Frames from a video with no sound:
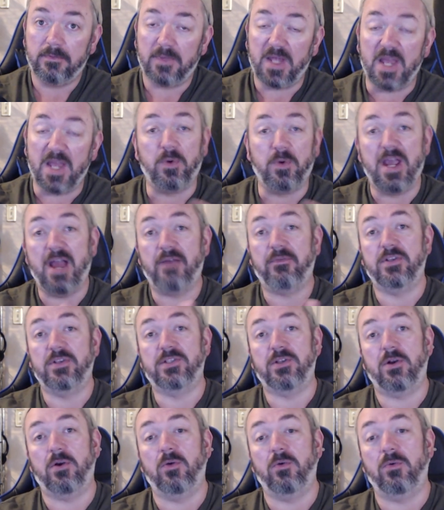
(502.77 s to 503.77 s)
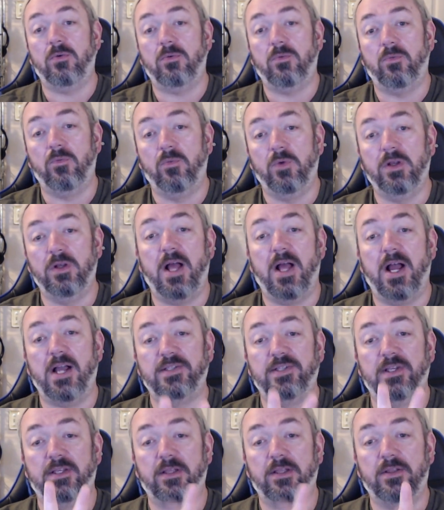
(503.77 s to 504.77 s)
And we have to start
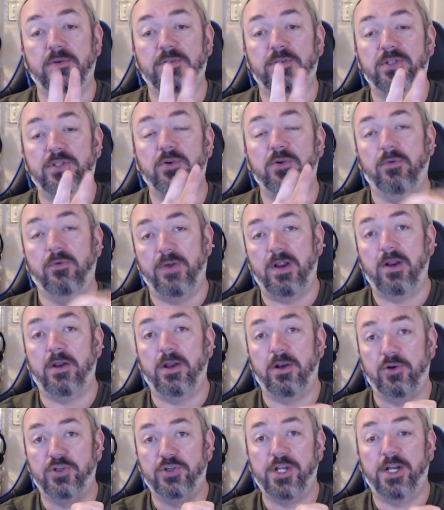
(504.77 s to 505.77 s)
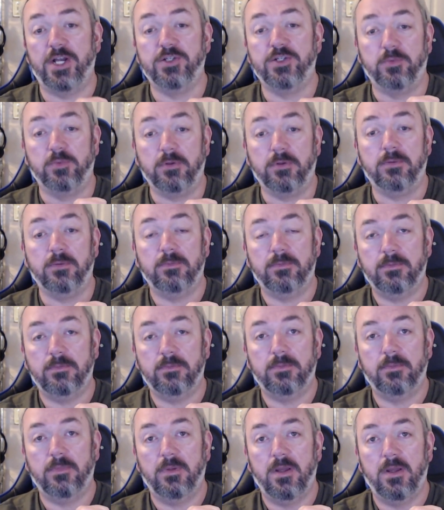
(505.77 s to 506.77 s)
realizing that those two are very interchangeable.
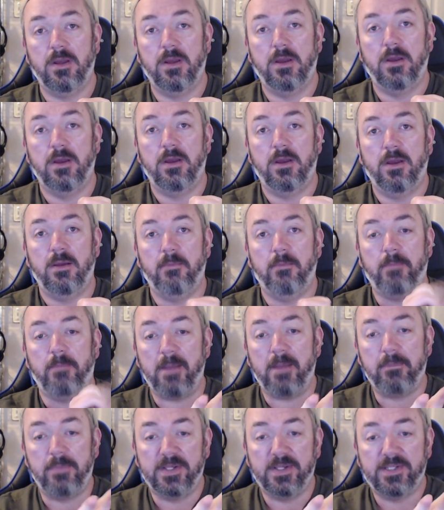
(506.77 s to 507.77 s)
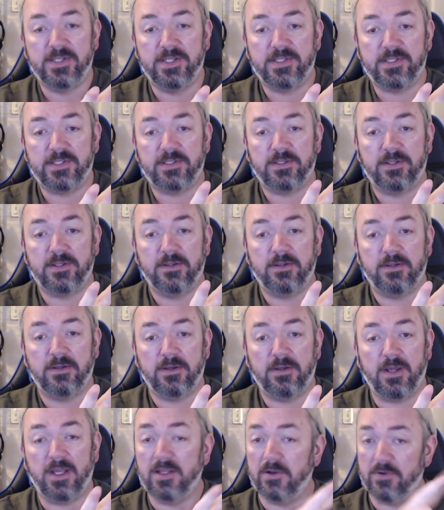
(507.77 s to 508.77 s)
Bad business,
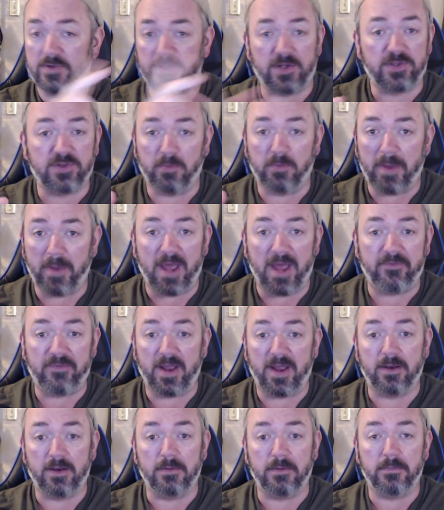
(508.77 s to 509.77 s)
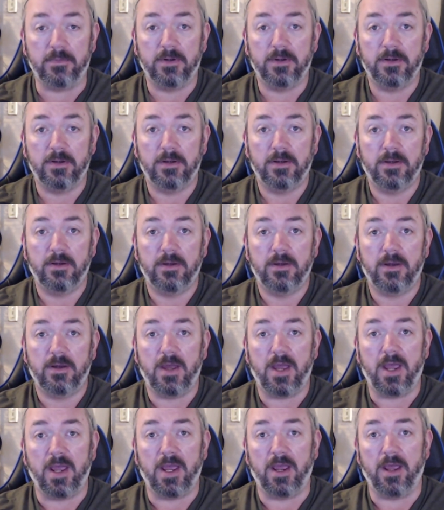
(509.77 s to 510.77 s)
and there's also bad fandom.
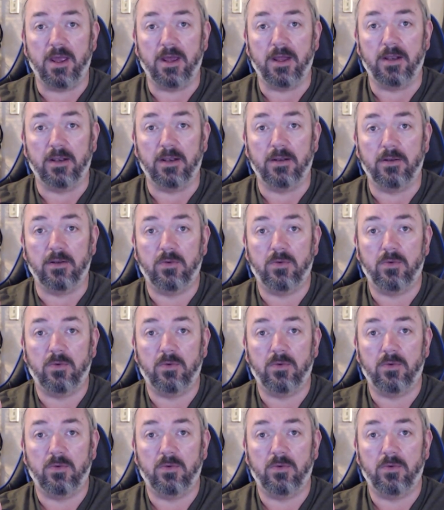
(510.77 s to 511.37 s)
And